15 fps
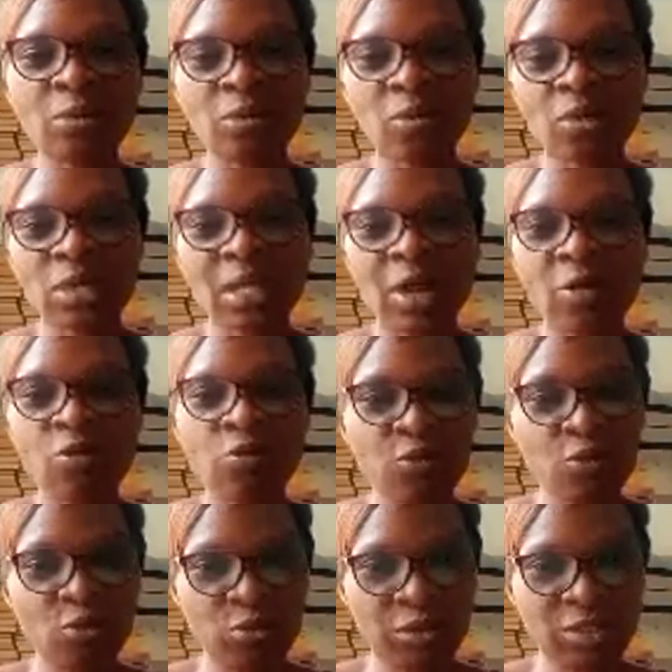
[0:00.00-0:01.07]
they wanted their own
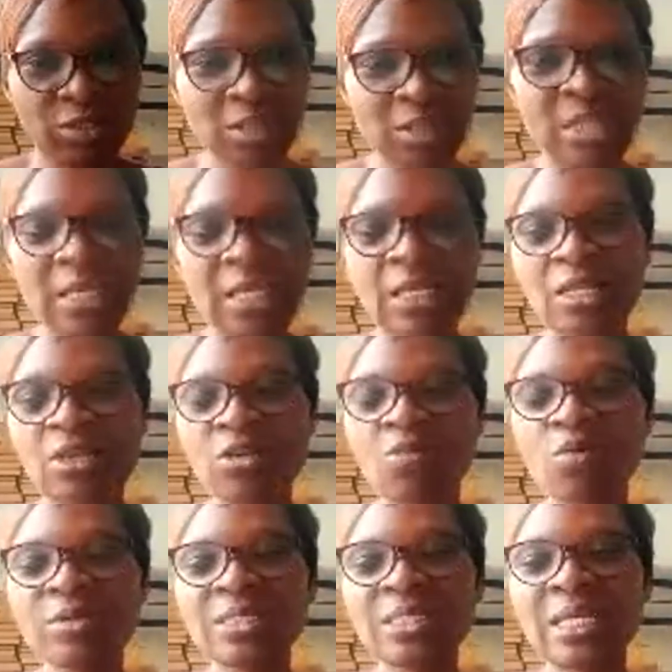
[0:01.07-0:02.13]
phones, they
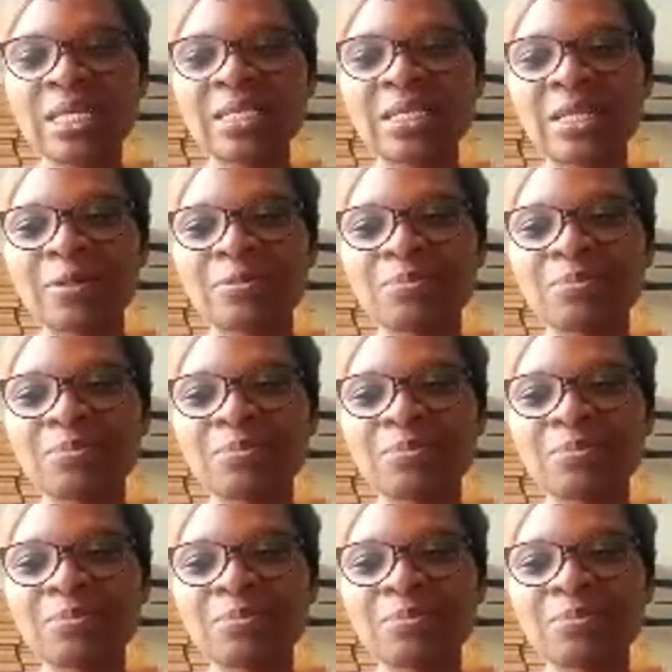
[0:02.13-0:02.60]
wanted